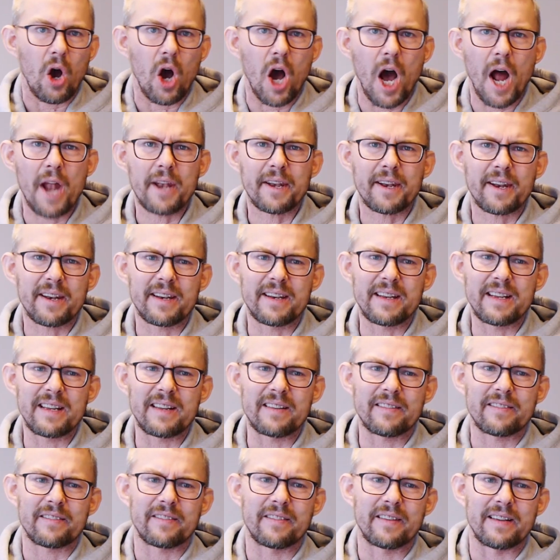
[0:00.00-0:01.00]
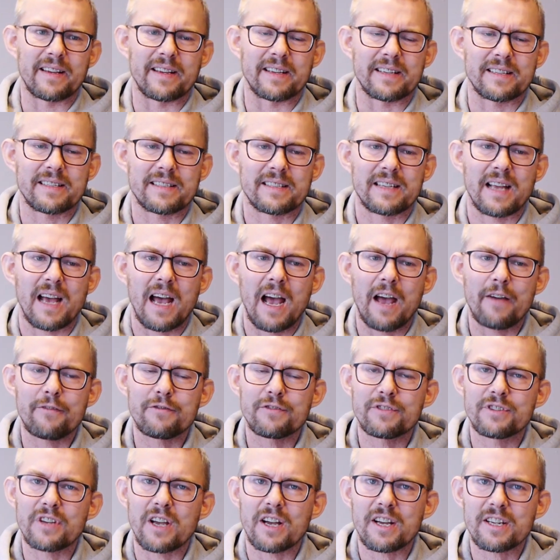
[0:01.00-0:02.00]
Underneath this,
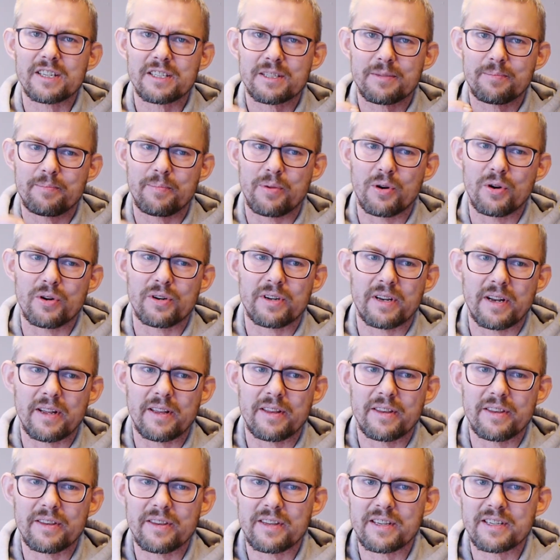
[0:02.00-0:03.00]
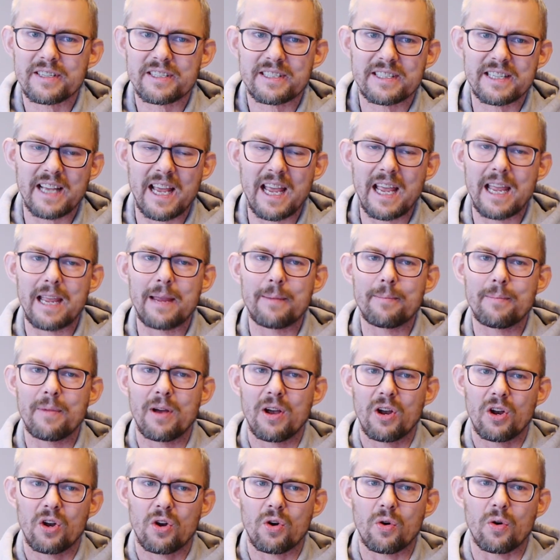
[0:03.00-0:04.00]
I've just put the same
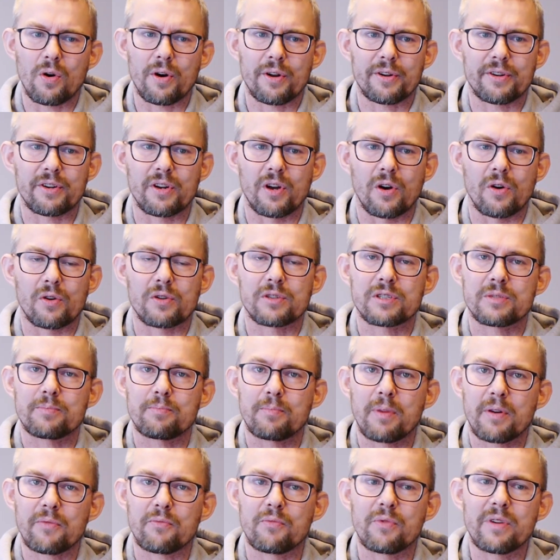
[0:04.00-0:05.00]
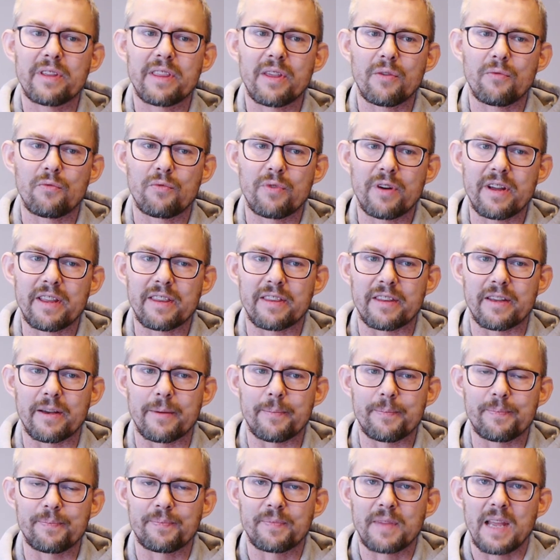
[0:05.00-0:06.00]
chord notes but with a
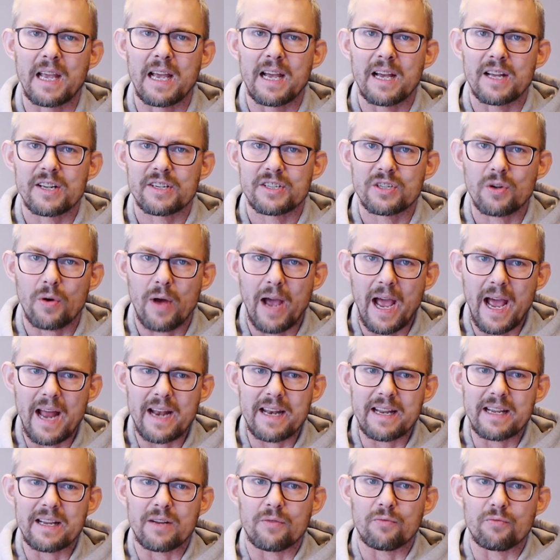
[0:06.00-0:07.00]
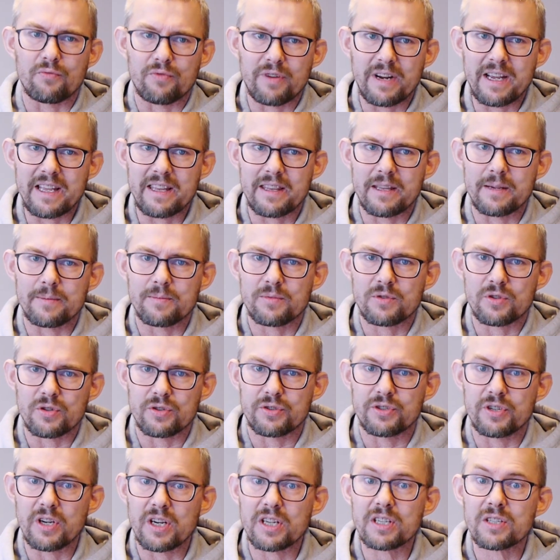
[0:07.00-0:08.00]
rhythm. So adding rhythm to
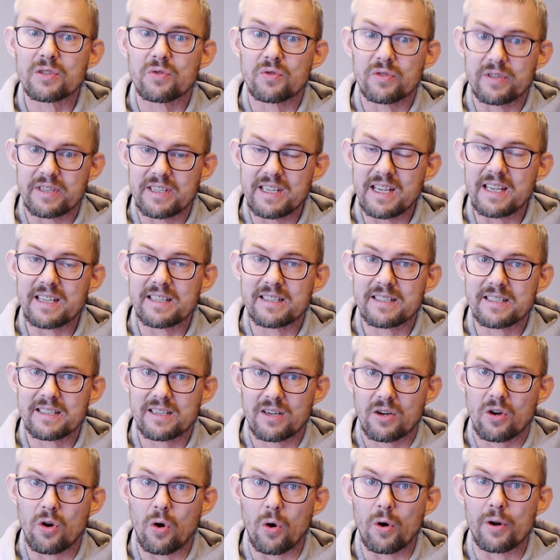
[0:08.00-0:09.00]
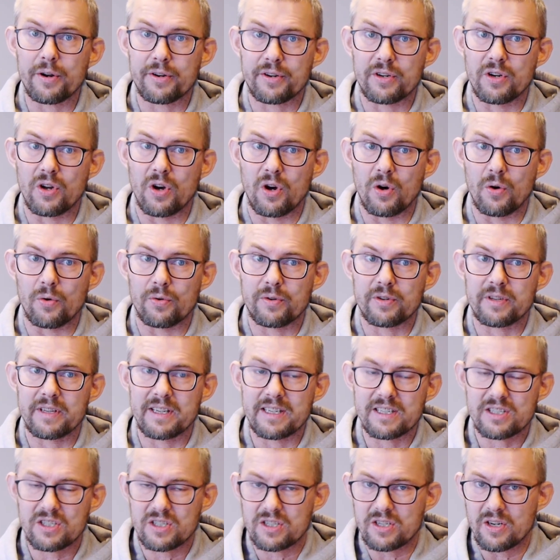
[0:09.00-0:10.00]
just this chord note,
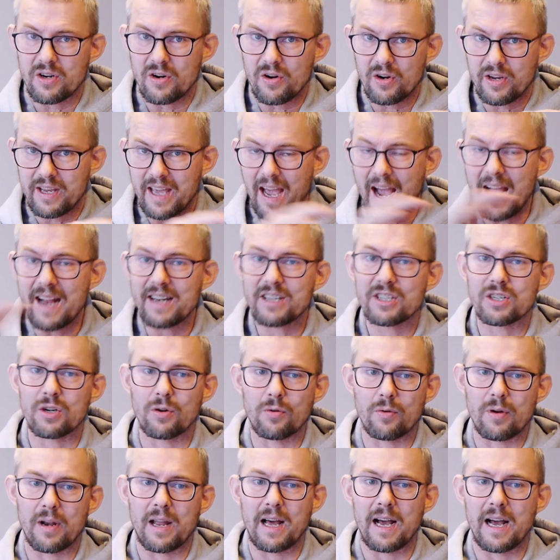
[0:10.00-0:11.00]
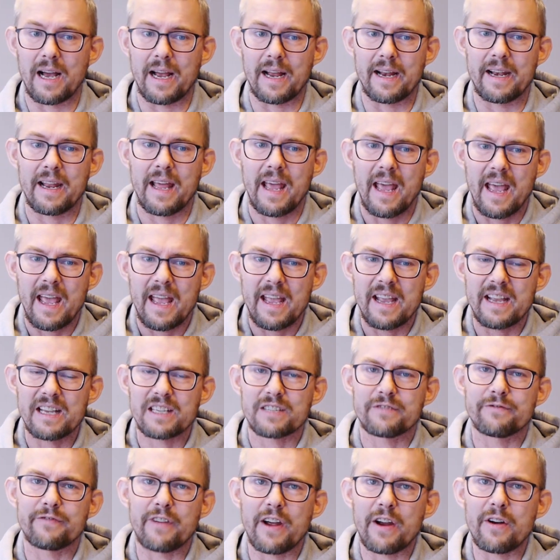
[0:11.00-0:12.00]
this guide tone line, is
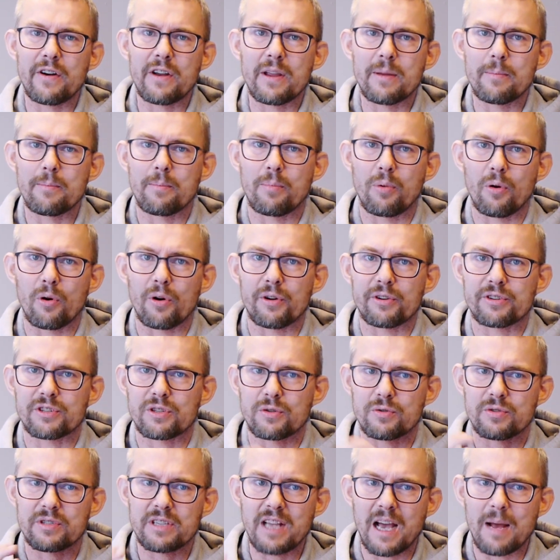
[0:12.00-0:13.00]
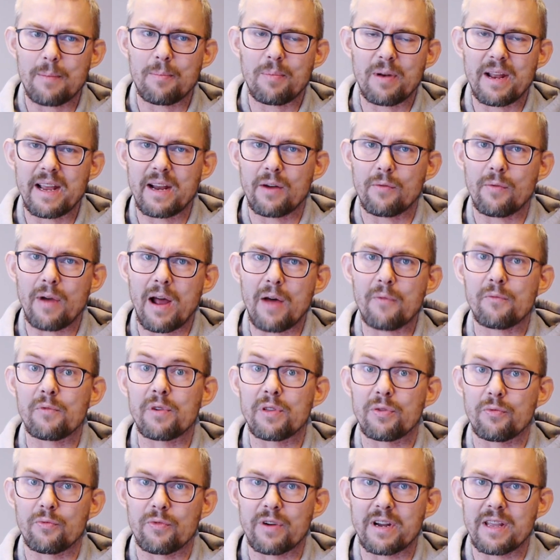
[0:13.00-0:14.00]
very important. So start playing around
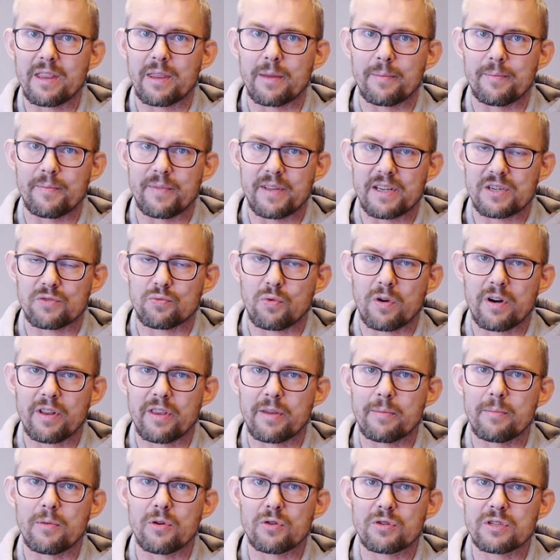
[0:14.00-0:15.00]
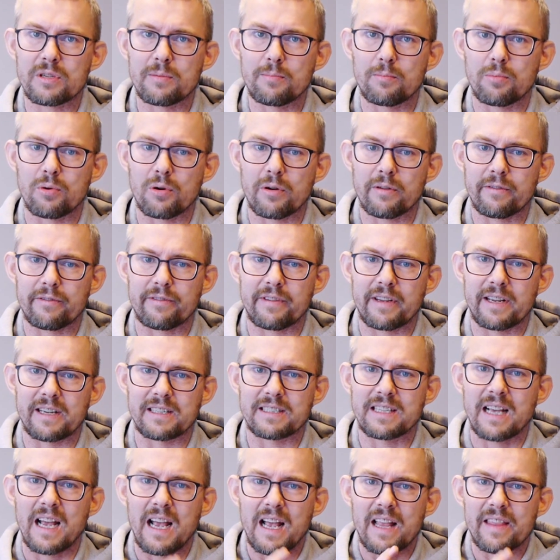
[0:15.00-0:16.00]
with rhythm is one of the most important things.
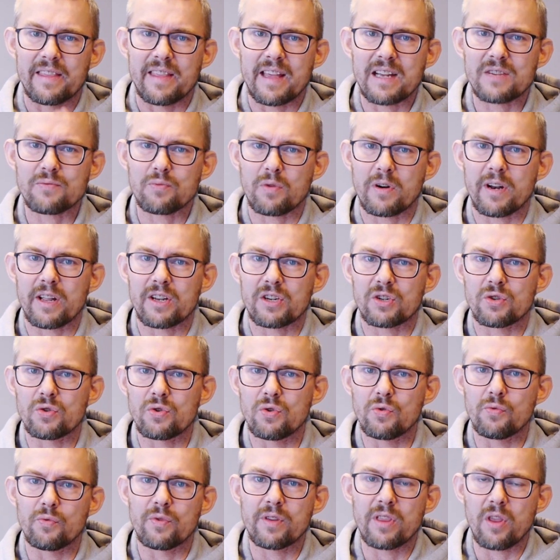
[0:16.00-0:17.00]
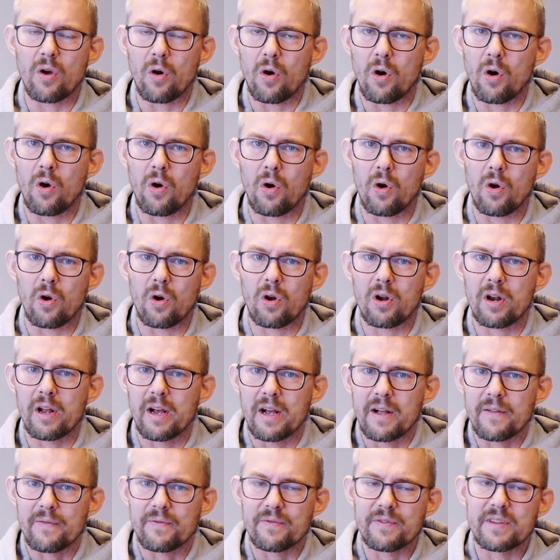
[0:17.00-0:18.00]
That's what I do with all
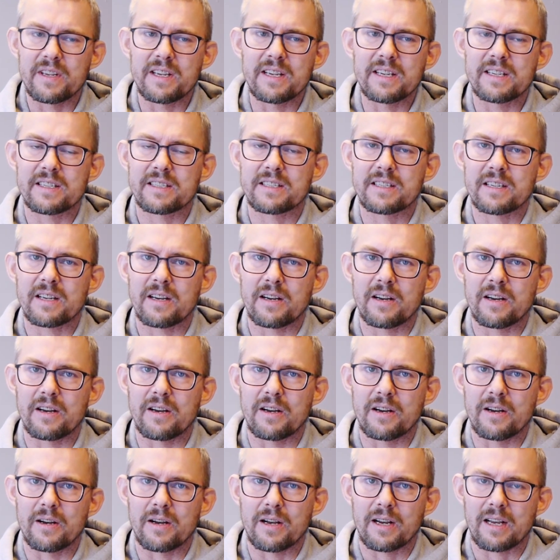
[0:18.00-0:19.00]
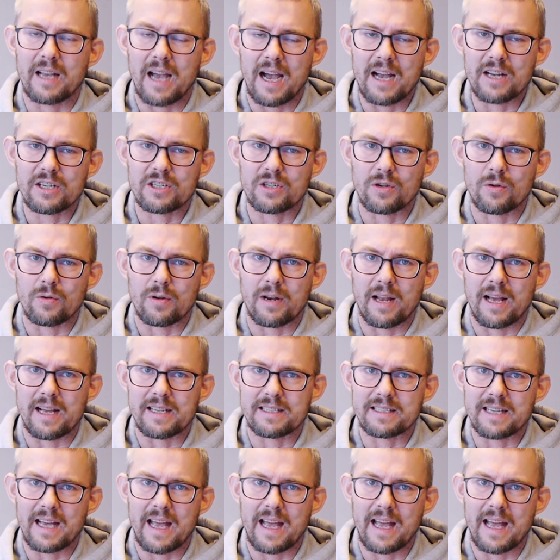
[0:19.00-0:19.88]
these guide tone lines.